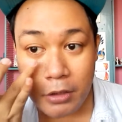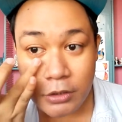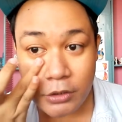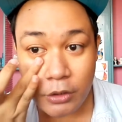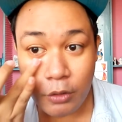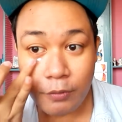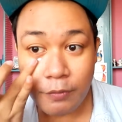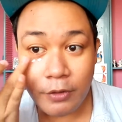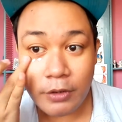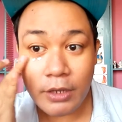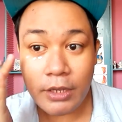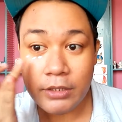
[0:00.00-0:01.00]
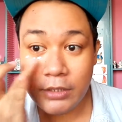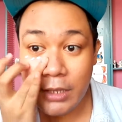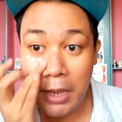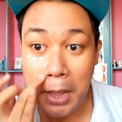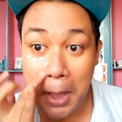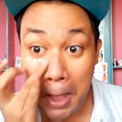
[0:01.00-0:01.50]
Tapos, don't forget
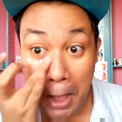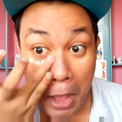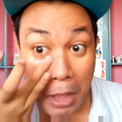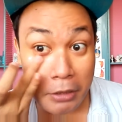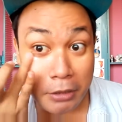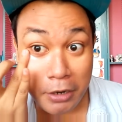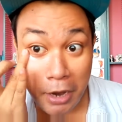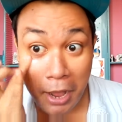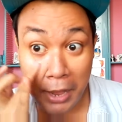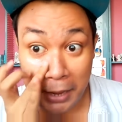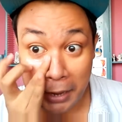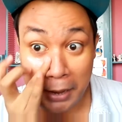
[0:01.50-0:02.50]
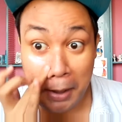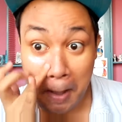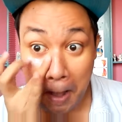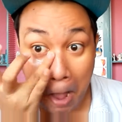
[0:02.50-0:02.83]
sa under eye.